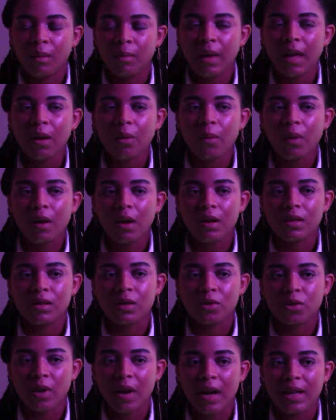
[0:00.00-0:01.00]
Banquo
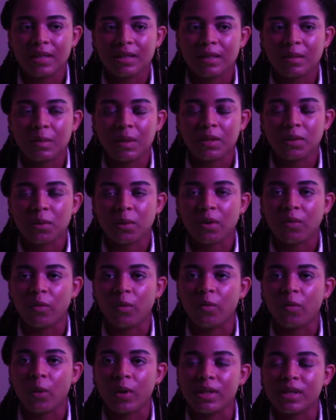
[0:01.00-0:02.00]
also tries to be sort of
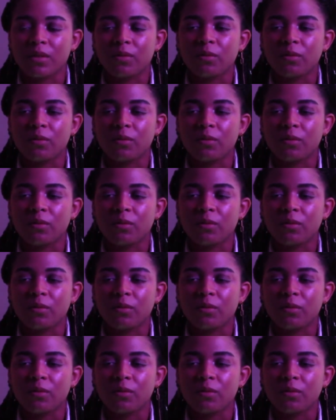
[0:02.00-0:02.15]
a voice of